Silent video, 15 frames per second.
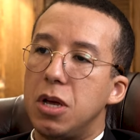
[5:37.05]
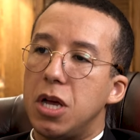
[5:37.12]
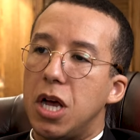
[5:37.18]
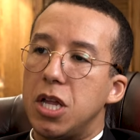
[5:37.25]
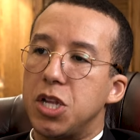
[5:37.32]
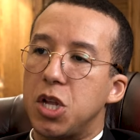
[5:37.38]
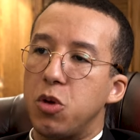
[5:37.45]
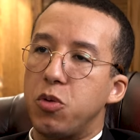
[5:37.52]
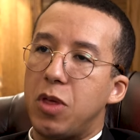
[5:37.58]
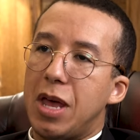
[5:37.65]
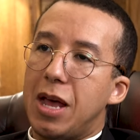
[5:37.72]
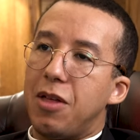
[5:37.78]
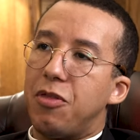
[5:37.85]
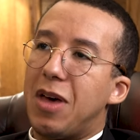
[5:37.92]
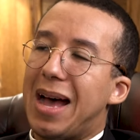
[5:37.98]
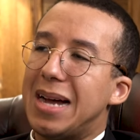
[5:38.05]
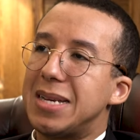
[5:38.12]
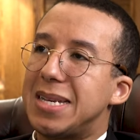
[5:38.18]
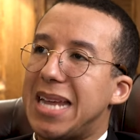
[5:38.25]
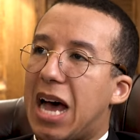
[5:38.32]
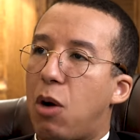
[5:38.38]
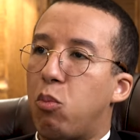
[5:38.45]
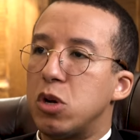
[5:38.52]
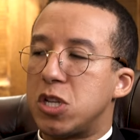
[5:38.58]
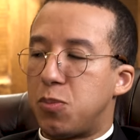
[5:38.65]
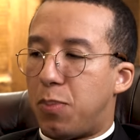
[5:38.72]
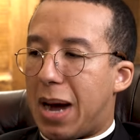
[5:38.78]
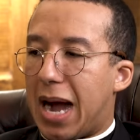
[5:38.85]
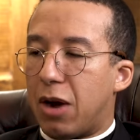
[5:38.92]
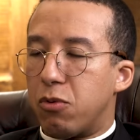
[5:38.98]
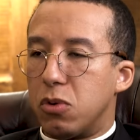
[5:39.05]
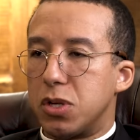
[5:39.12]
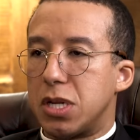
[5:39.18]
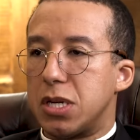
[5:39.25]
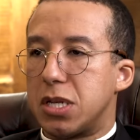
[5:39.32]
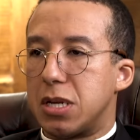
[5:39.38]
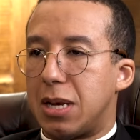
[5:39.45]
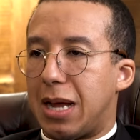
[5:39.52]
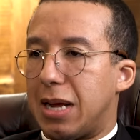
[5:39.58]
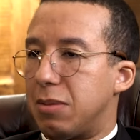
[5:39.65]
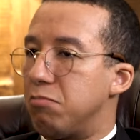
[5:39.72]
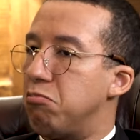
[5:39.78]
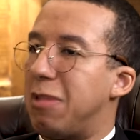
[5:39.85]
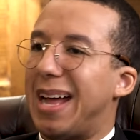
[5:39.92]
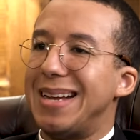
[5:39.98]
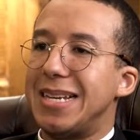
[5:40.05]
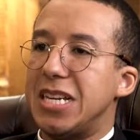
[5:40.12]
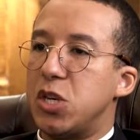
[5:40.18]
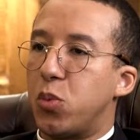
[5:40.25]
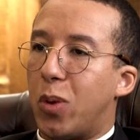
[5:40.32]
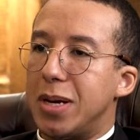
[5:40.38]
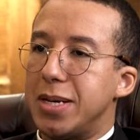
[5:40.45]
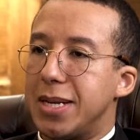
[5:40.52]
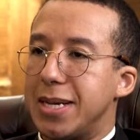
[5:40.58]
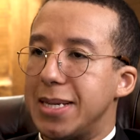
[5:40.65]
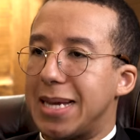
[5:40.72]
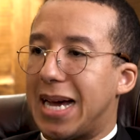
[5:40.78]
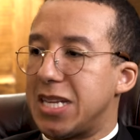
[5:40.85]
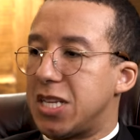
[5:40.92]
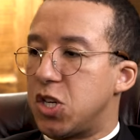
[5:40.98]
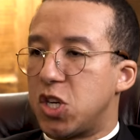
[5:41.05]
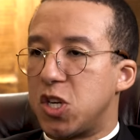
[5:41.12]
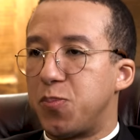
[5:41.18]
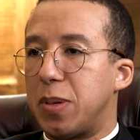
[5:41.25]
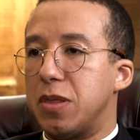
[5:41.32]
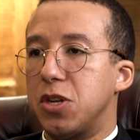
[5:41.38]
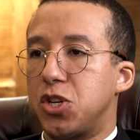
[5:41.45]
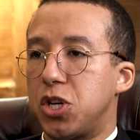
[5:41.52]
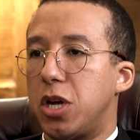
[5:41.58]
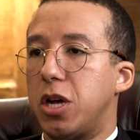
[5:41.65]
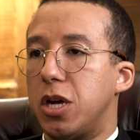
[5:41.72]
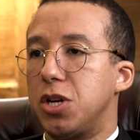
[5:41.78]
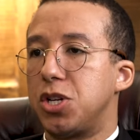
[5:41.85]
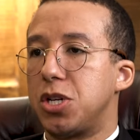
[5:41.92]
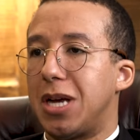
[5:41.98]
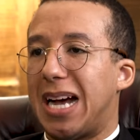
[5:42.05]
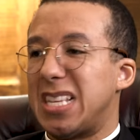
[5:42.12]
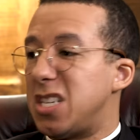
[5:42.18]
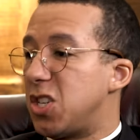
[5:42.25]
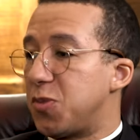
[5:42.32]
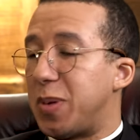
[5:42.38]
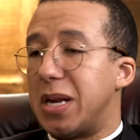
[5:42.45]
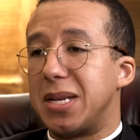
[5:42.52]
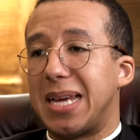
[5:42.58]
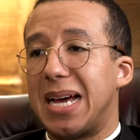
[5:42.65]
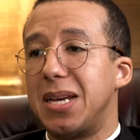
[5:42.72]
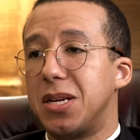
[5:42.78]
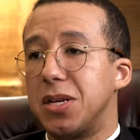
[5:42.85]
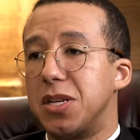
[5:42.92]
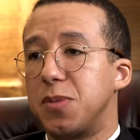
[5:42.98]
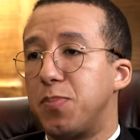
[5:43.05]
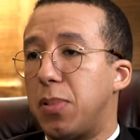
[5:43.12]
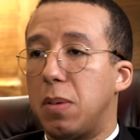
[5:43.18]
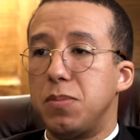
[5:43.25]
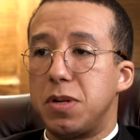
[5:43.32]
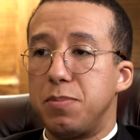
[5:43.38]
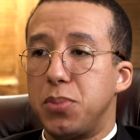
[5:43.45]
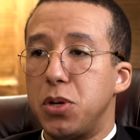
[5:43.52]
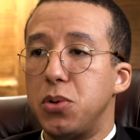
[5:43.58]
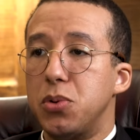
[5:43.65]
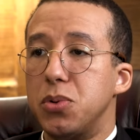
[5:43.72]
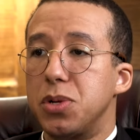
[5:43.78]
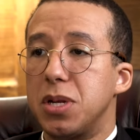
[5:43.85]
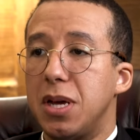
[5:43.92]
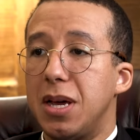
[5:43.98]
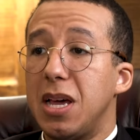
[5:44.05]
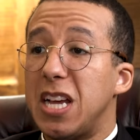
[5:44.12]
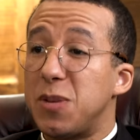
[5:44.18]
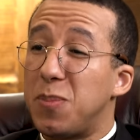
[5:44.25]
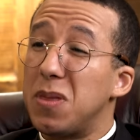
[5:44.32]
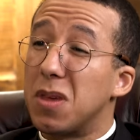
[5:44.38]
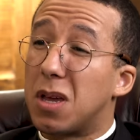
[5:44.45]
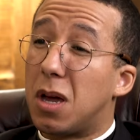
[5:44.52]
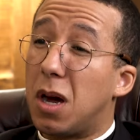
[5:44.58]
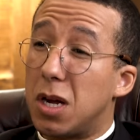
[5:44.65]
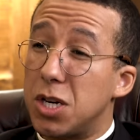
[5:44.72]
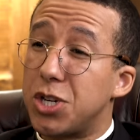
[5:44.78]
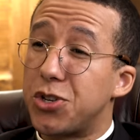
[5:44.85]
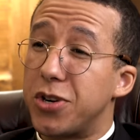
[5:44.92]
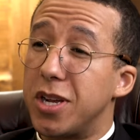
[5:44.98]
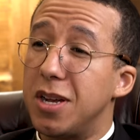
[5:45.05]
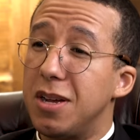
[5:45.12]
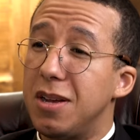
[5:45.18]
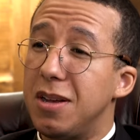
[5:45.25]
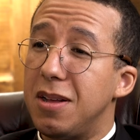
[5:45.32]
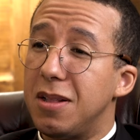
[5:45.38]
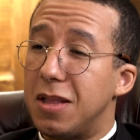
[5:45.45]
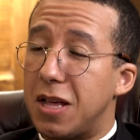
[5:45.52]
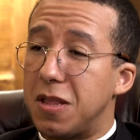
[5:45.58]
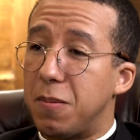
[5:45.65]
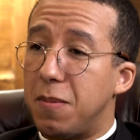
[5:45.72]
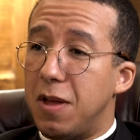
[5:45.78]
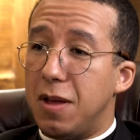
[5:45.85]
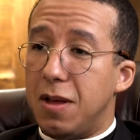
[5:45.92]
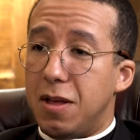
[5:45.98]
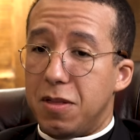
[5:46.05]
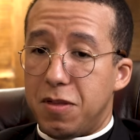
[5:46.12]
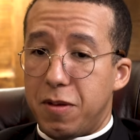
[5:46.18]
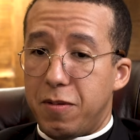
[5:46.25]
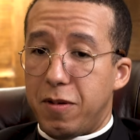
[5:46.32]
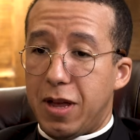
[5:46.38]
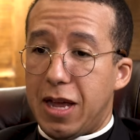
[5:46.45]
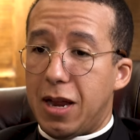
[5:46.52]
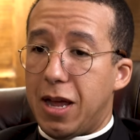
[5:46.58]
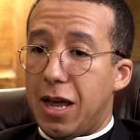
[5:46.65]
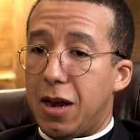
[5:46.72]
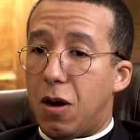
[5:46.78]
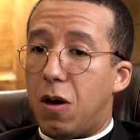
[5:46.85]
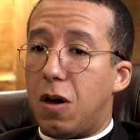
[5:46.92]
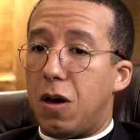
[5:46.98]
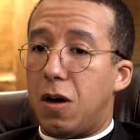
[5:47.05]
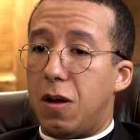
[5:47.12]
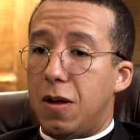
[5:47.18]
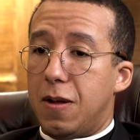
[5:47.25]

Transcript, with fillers: And so that downward spiral since the like 1920s hasn't just been the church, hasn't just been attendance, bombs and pews. It's been the country. Like the, the in our